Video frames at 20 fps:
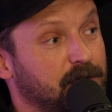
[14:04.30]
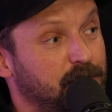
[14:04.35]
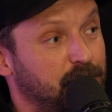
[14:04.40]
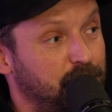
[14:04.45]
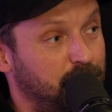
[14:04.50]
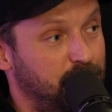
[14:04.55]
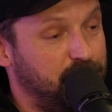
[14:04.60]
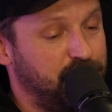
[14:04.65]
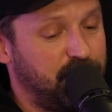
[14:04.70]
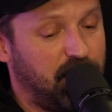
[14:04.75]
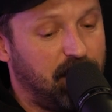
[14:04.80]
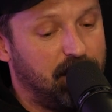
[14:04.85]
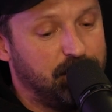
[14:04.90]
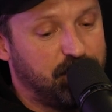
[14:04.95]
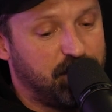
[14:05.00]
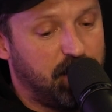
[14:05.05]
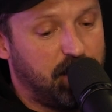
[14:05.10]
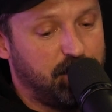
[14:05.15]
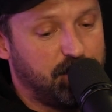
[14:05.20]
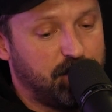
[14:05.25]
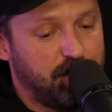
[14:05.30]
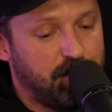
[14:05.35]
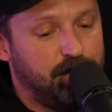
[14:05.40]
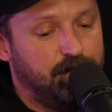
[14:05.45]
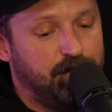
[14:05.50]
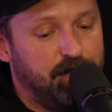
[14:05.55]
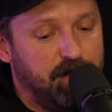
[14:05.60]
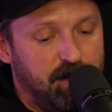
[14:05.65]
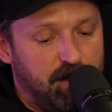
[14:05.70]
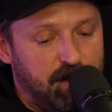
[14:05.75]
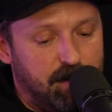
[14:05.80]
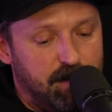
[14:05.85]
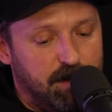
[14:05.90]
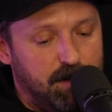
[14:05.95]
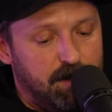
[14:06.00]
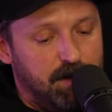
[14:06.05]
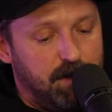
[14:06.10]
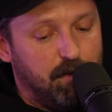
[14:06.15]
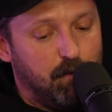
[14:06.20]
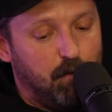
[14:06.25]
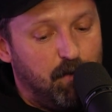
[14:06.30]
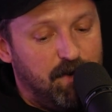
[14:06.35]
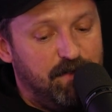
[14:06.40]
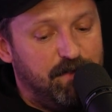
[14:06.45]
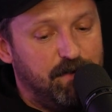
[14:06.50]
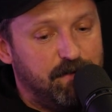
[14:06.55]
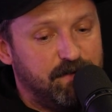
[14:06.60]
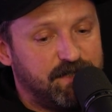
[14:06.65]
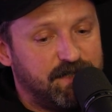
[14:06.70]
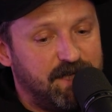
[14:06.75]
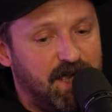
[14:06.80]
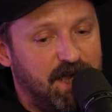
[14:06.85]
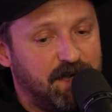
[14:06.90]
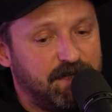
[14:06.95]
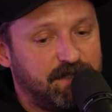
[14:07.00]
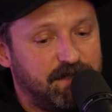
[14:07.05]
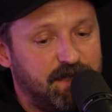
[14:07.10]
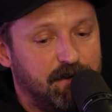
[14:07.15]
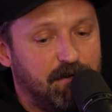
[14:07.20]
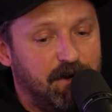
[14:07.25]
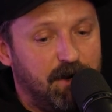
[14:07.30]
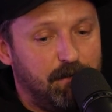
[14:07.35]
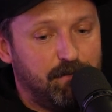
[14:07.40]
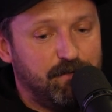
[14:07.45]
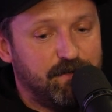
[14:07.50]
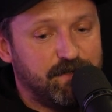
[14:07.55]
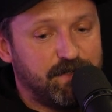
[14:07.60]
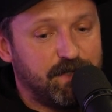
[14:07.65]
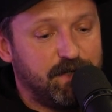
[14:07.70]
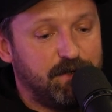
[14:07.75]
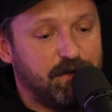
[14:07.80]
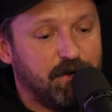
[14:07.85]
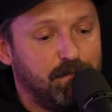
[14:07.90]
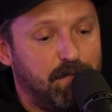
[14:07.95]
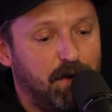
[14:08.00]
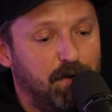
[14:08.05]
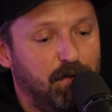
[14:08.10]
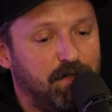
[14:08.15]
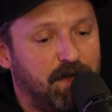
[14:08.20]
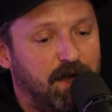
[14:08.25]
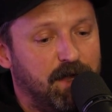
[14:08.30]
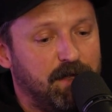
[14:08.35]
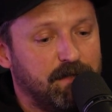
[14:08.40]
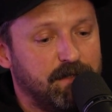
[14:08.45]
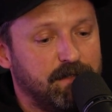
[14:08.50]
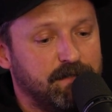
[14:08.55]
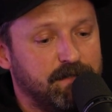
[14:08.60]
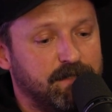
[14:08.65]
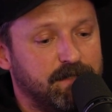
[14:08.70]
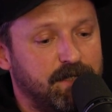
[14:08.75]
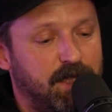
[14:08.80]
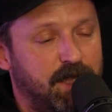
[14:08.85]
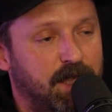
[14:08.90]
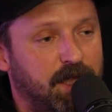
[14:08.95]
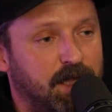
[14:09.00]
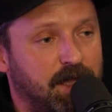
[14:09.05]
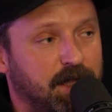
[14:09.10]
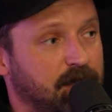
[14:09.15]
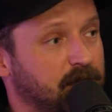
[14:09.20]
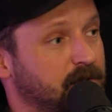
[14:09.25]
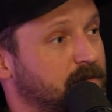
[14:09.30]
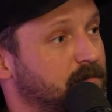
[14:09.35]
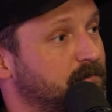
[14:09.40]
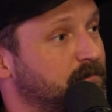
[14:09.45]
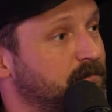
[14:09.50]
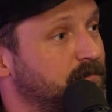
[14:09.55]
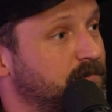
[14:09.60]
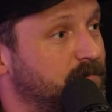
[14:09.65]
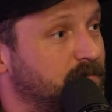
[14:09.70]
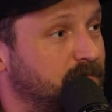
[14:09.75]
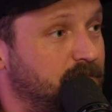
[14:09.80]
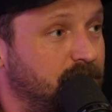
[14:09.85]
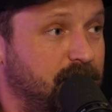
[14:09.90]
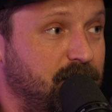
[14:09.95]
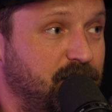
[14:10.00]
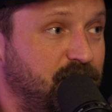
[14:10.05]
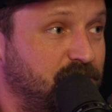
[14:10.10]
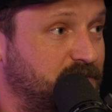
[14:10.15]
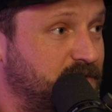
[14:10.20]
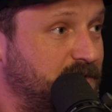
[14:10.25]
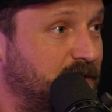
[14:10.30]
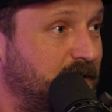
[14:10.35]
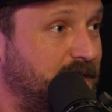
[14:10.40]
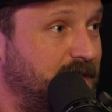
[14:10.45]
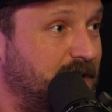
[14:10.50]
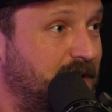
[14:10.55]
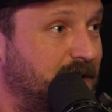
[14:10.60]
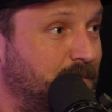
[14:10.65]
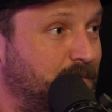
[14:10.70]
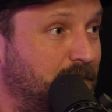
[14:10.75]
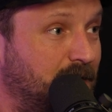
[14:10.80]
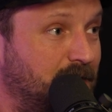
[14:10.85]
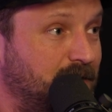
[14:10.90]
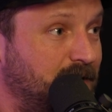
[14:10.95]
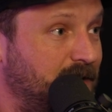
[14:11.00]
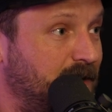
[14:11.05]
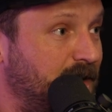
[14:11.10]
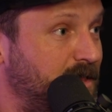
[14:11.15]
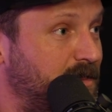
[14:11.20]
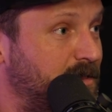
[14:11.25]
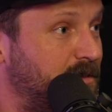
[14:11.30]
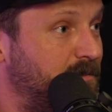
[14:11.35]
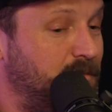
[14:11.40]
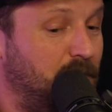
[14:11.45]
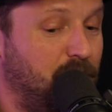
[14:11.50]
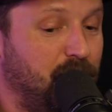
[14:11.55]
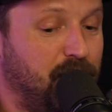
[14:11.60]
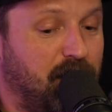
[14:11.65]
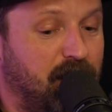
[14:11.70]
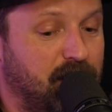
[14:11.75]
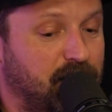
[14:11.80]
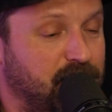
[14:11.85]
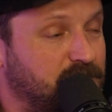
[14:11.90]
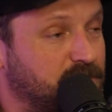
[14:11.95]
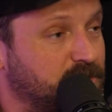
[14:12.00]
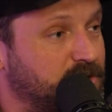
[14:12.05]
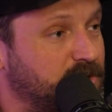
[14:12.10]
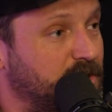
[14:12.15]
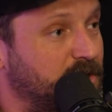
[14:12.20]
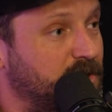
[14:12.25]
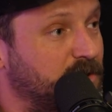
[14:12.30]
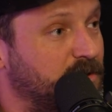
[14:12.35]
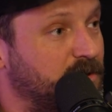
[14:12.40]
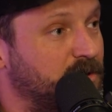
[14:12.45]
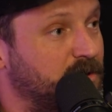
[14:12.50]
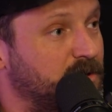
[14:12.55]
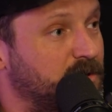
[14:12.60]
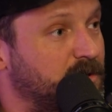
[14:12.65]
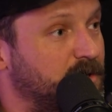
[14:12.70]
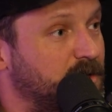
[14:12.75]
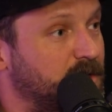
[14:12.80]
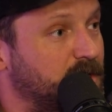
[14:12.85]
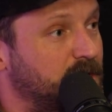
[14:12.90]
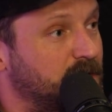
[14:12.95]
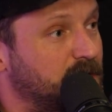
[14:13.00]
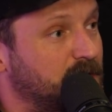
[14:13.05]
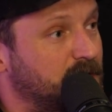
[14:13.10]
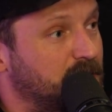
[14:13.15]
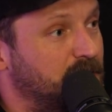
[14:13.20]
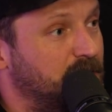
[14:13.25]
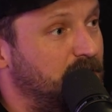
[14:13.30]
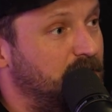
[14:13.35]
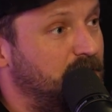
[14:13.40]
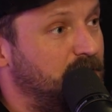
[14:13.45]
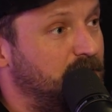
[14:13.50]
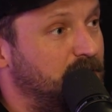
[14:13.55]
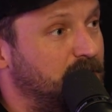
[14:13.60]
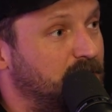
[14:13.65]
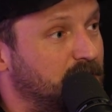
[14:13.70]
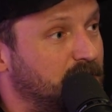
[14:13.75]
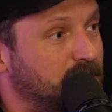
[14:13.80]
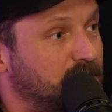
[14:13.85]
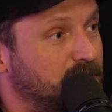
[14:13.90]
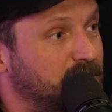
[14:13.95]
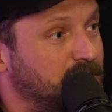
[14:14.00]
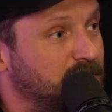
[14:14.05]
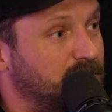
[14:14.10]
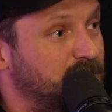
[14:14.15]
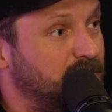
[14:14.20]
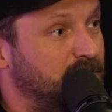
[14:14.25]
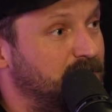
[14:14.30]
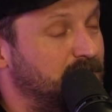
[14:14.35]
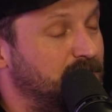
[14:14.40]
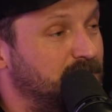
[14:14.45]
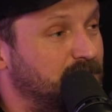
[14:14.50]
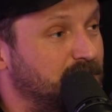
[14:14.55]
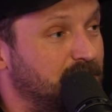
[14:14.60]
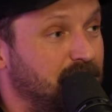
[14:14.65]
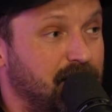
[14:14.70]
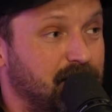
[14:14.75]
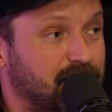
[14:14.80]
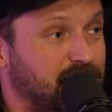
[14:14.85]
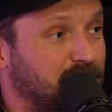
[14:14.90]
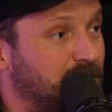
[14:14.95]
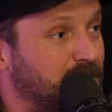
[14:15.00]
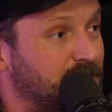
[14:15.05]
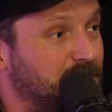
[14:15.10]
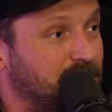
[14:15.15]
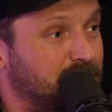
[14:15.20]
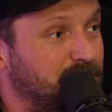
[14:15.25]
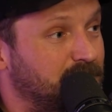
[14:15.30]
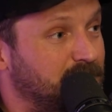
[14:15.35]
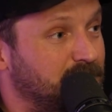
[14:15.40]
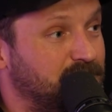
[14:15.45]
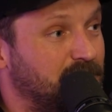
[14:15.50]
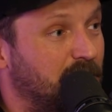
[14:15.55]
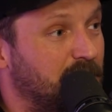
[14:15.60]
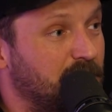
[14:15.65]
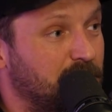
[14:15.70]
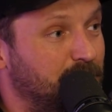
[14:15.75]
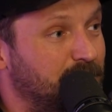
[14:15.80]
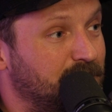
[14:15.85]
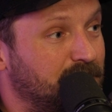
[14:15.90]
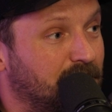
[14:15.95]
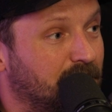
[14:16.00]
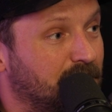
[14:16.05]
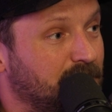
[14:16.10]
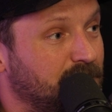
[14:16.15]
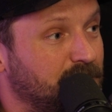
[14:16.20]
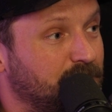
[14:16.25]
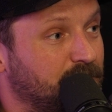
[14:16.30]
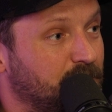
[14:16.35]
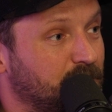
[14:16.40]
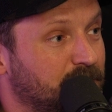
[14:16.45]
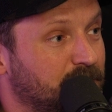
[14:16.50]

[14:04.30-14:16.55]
huge game changer. With those tanks, they were able to secure both islands, and just like that, by the 8th, both islands are secured, and it's on to the big island from